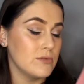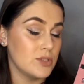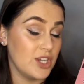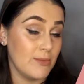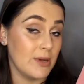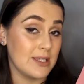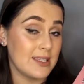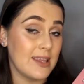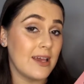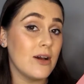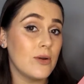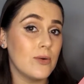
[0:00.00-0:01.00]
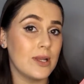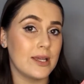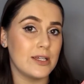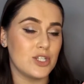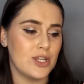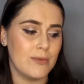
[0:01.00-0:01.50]
sheet mask. So they are calling
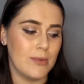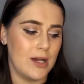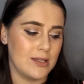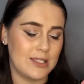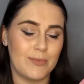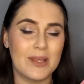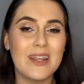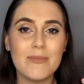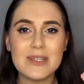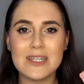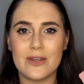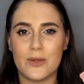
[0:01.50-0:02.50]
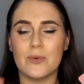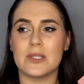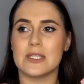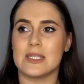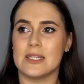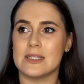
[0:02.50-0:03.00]
it a sheet mask, but let me tell you what
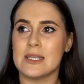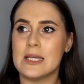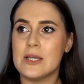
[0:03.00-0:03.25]
this is.